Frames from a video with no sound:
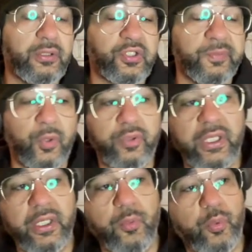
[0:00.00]

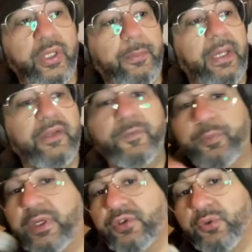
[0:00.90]
smoking it with my
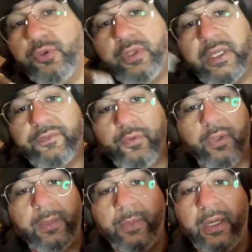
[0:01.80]
espresso. You guys know
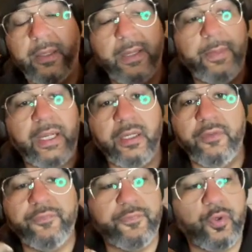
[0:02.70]
I
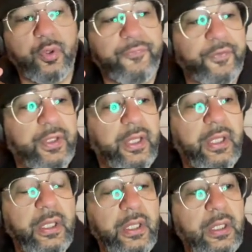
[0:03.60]
love coffee.
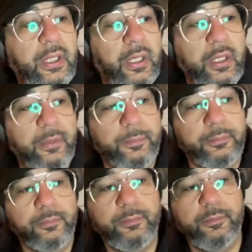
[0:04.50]

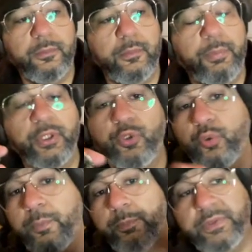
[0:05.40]
Um, but
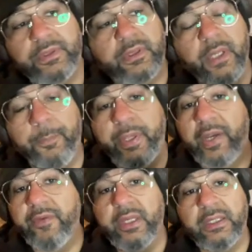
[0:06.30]
dude, the
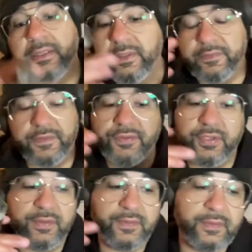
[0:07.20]
pairing on this is
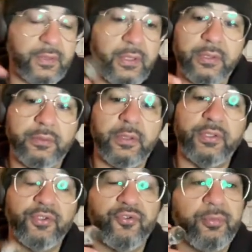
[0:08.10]
just
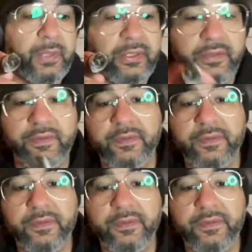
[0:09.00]
is tremendous.